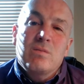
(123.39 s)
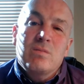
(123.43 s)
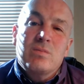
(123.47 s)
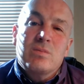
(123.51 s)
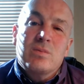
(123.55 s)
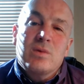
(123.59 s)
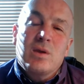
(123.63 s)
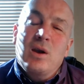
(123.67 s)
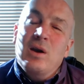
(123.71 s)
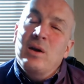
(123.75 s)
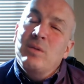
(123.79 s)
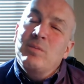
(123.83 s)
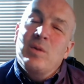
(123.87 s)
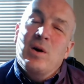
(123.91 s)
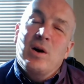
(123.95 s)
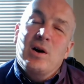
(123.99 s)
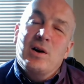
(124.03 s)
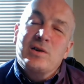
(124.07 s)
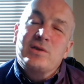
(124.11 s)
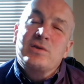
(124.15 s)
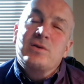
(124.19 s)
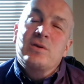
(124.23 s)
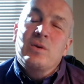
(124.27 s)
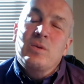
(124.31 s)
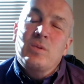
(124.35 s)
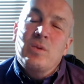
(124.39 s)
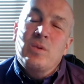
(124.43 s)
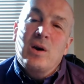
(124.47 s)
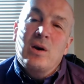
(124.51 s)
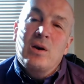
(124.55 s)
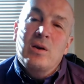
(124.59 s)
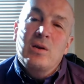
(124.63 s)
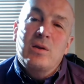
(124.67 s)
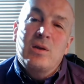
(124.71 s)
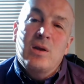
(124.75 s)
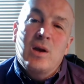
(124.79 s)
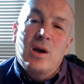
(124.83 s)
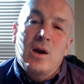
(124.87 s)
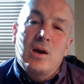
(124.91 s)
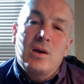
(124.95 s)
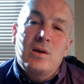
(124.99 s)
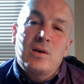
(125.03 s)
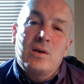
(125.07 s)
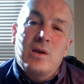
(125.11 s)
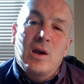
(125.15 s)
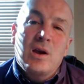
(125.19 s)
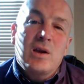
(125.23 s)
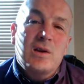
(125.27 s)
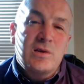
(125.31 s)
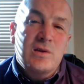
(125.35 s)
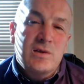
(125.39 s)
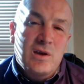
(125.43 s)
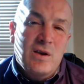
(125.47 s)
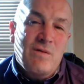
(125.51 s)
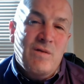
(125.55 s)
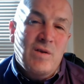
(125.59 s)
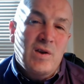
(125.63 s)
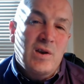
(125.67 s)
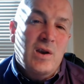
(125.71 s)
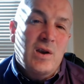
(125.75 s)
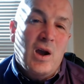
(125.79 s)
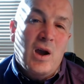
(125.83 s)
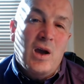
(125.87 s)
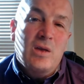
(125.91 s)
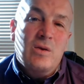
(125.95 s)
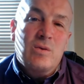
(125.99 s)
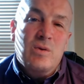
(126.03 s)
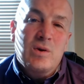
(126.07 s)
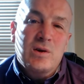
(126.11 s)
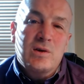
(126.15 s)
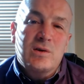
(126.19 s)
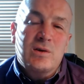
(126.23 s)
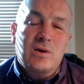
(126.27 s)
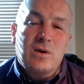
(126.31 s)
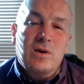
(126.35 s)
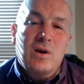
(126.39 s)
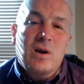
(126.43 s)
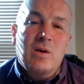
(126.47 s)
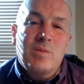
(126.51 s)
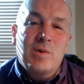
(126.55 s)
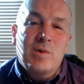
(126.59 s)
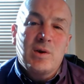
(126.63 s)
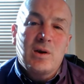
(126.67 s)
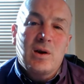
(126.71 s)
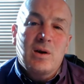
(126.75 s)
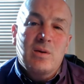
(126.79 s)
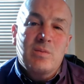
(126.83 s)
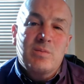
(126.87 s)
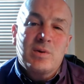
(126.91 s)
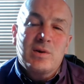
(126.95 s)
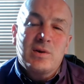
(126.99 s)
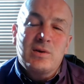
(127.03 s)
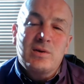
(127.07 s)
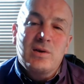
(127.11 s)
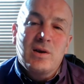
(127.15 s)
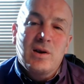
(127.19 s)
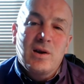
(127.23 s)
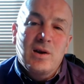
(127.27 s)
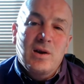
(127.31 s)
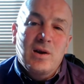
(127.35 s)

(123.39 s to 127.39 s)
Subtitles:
Now, I'm also aware that Thanksgiving gatherings are coming up, and